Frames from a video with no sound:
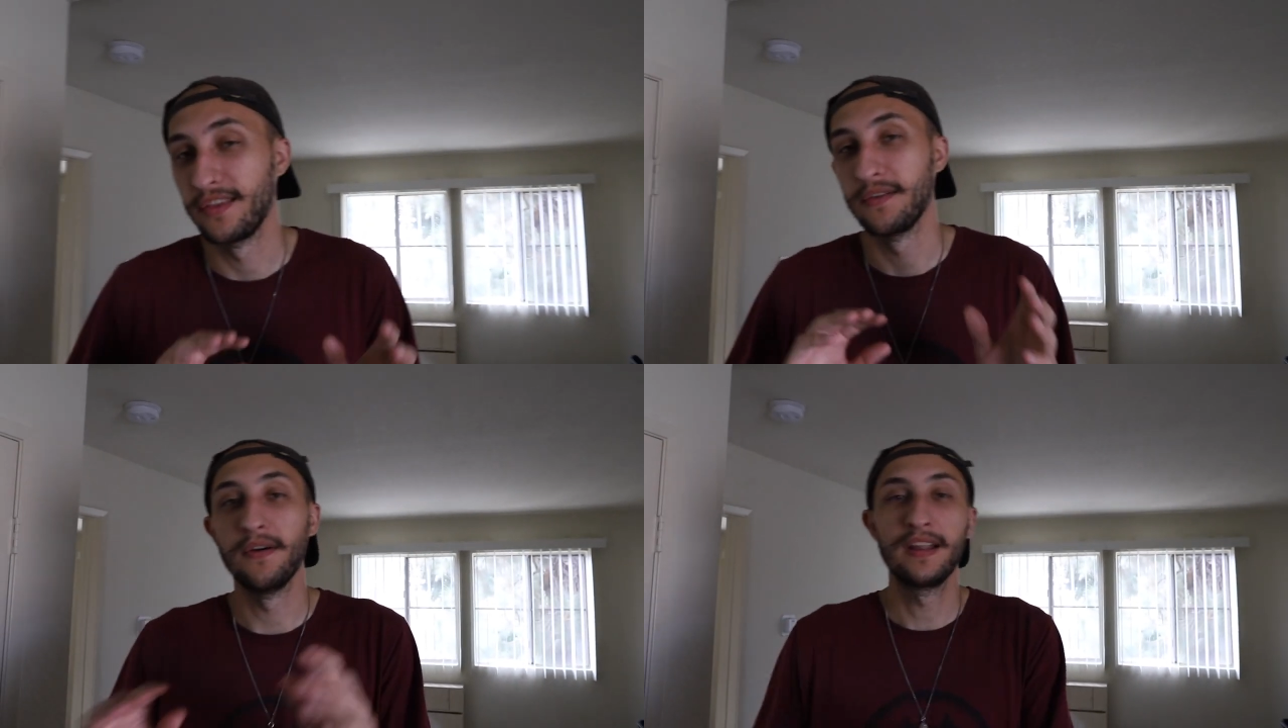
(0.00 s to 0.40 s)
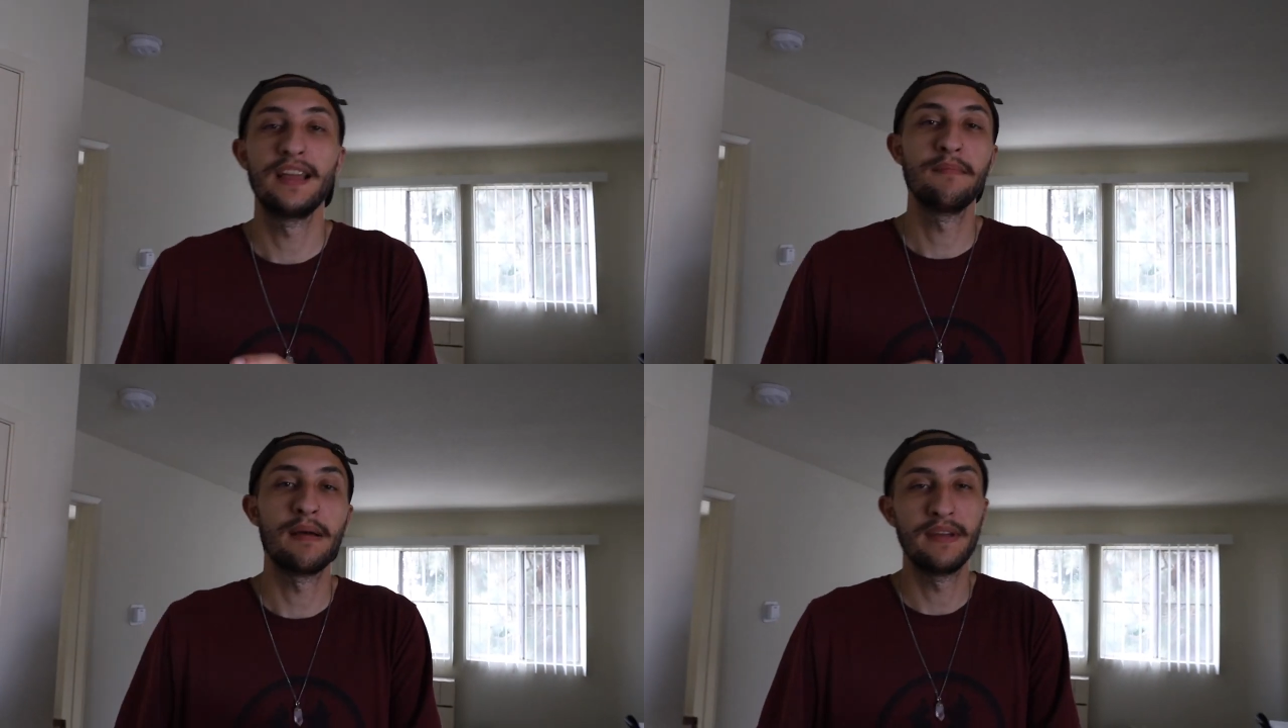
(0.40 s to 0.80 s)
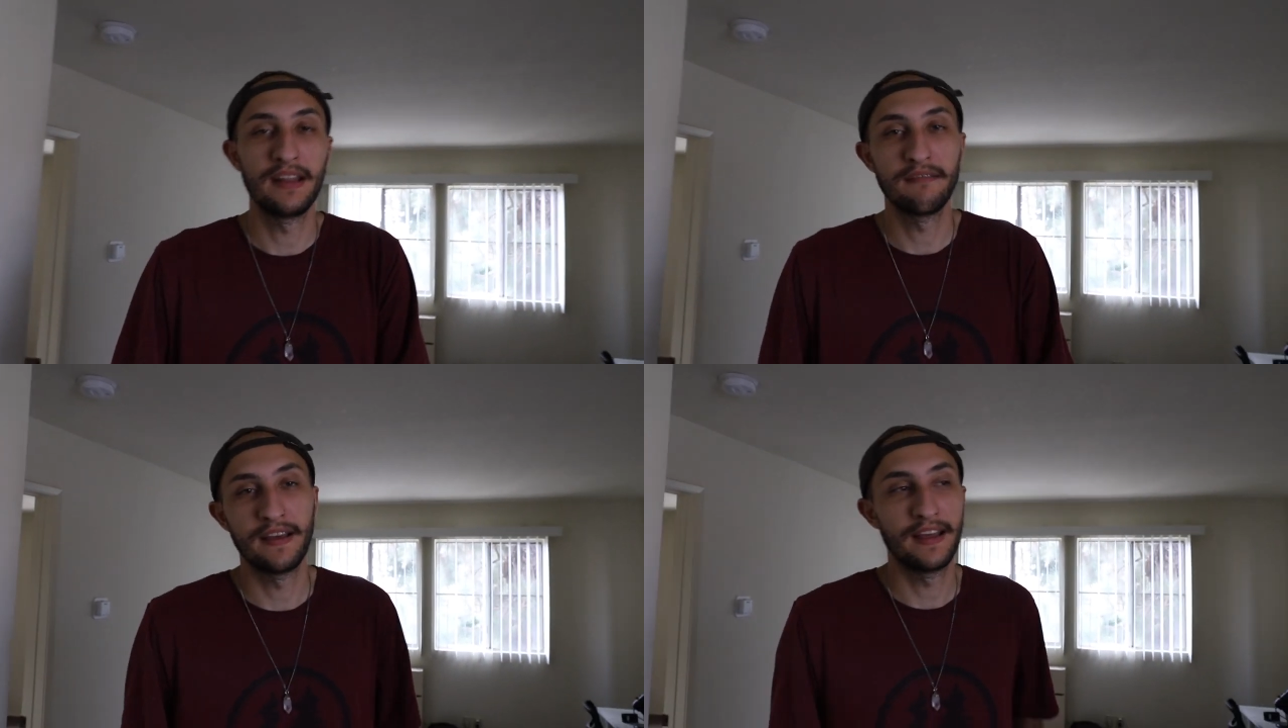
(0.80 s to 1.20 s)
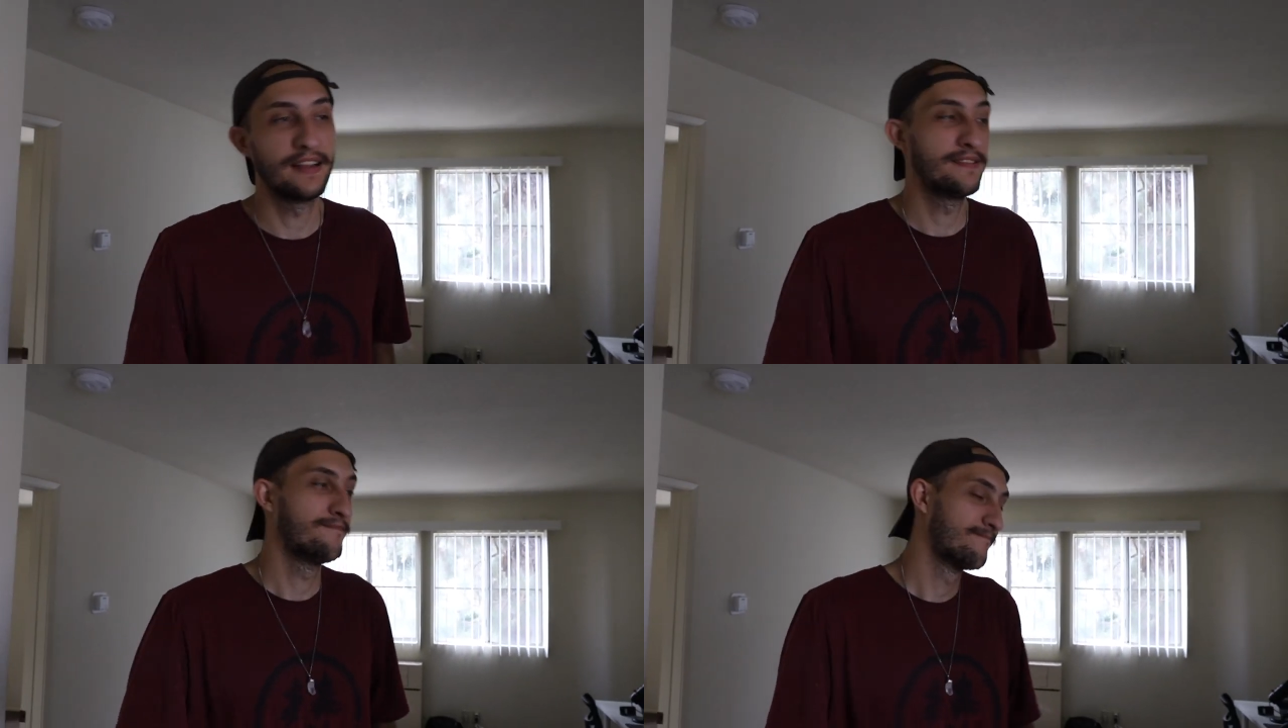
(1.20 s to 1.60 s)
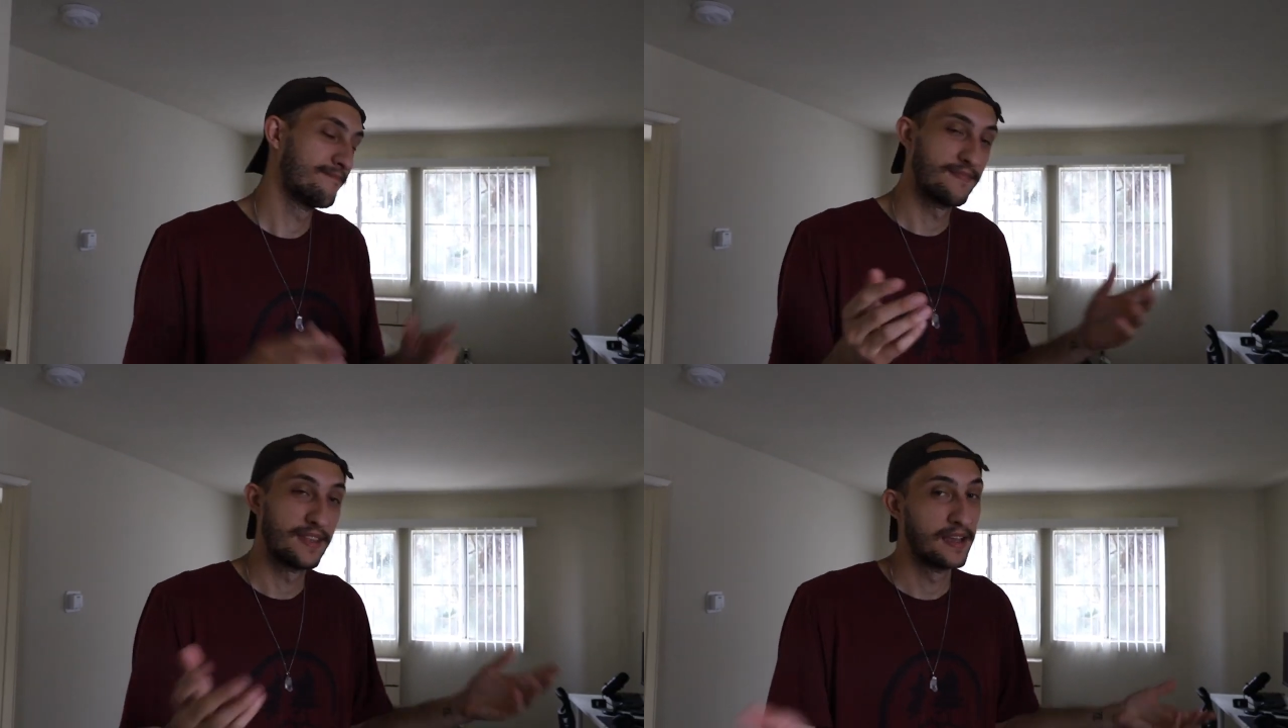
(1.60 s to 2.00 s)
throwing it in my minivan.
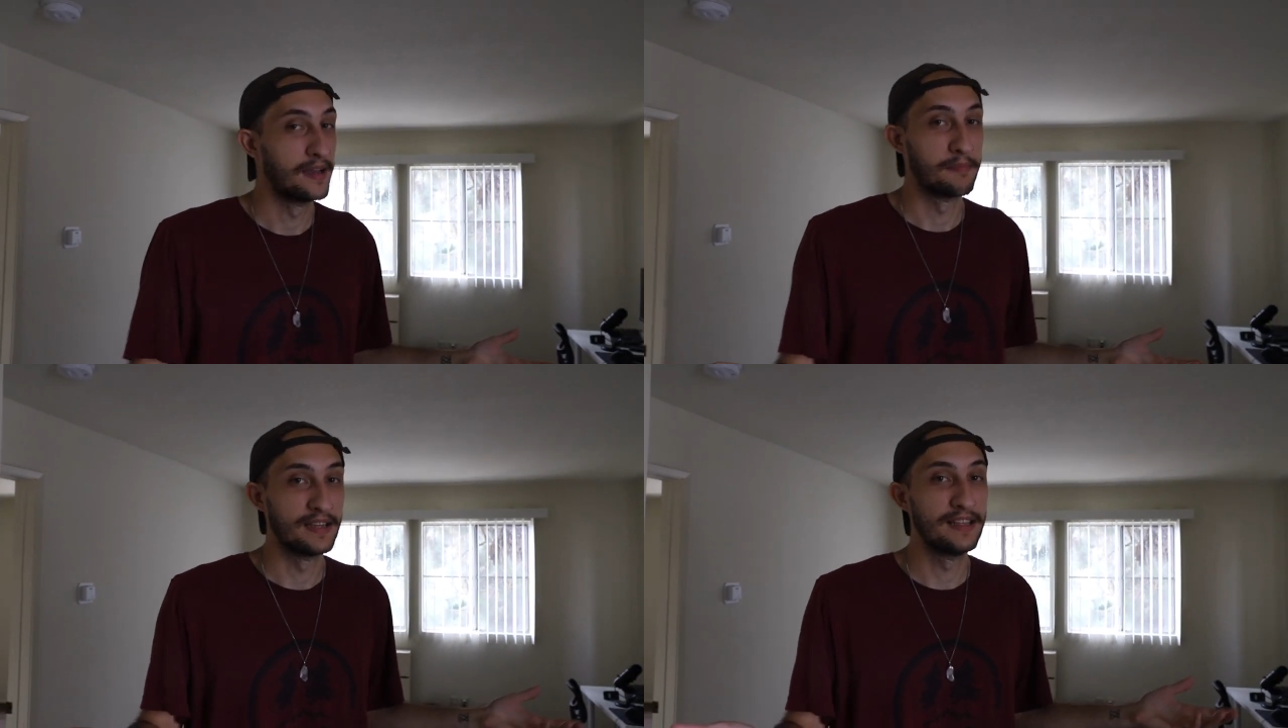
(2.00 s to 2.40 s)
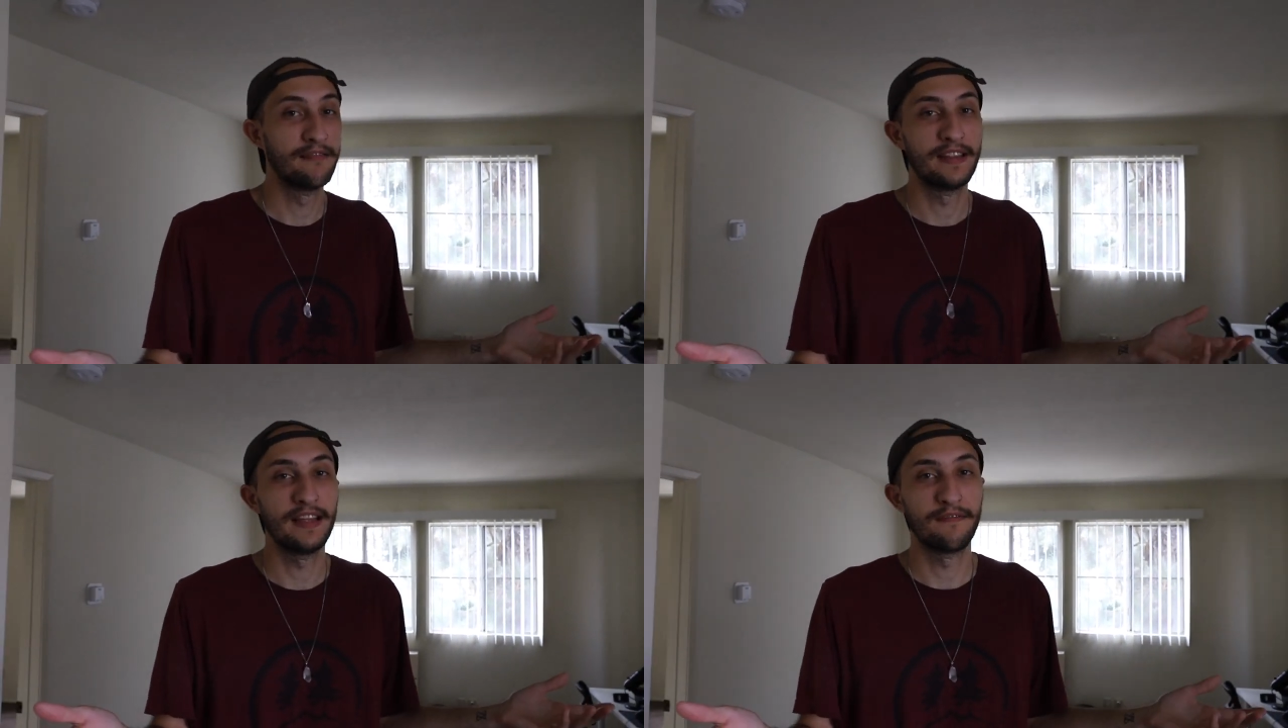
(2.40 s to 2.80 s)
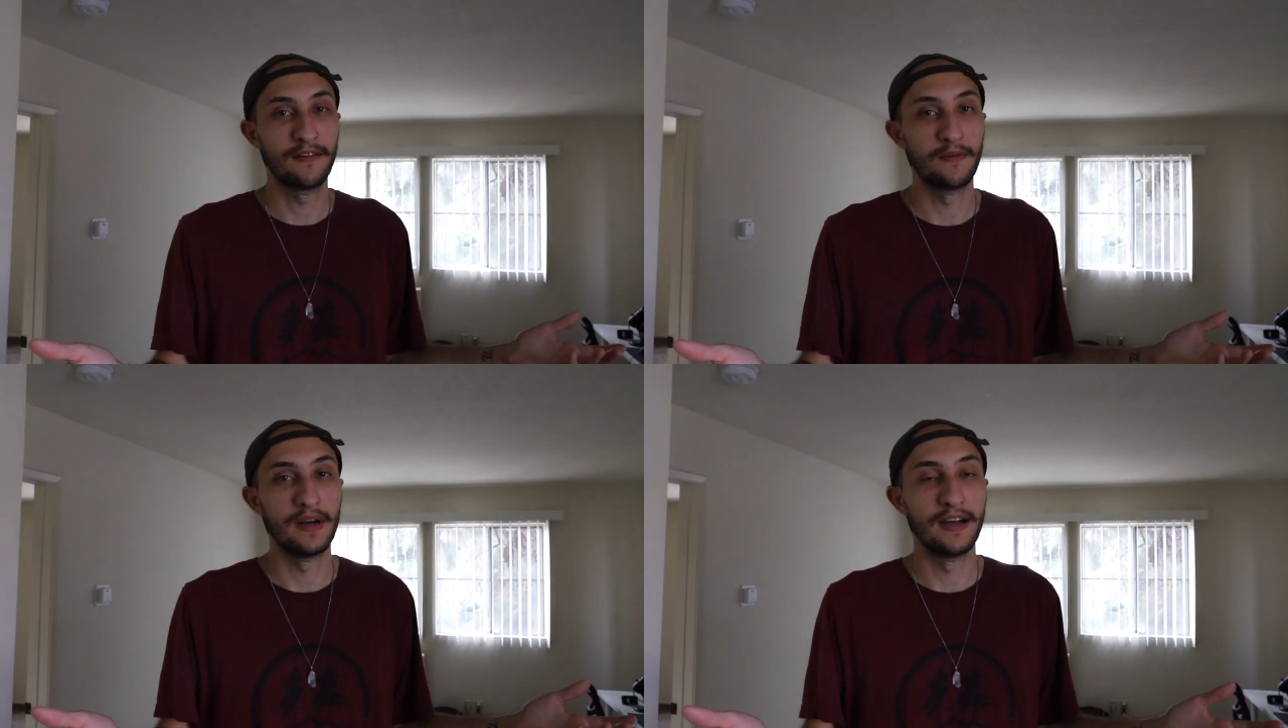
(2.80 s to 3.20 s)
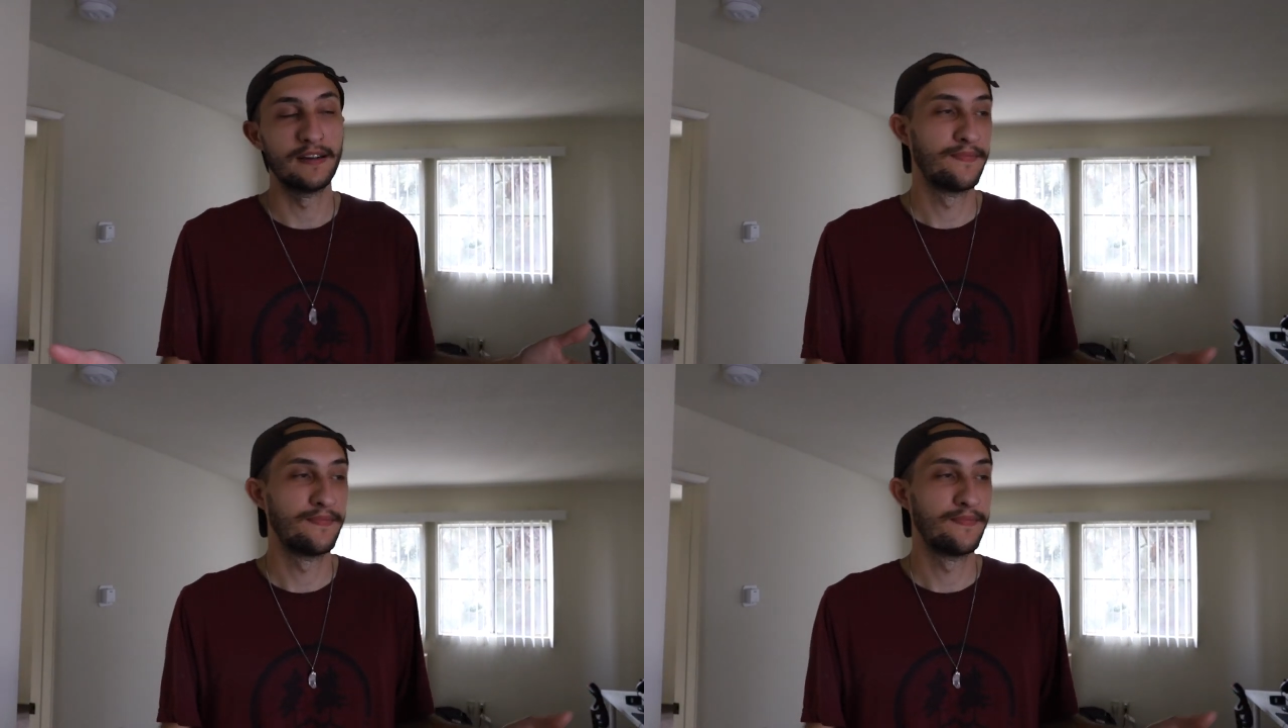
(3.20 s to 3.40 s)
I'm gonna live in there for a while.